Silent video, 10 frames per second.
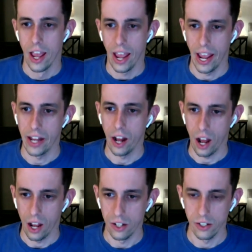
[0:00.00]
And
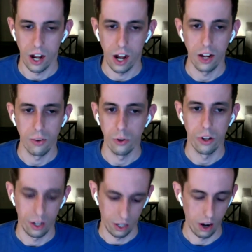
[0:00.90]
I will
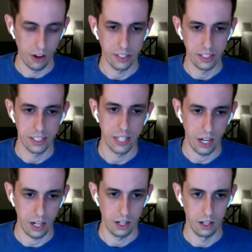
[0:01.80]
honestly say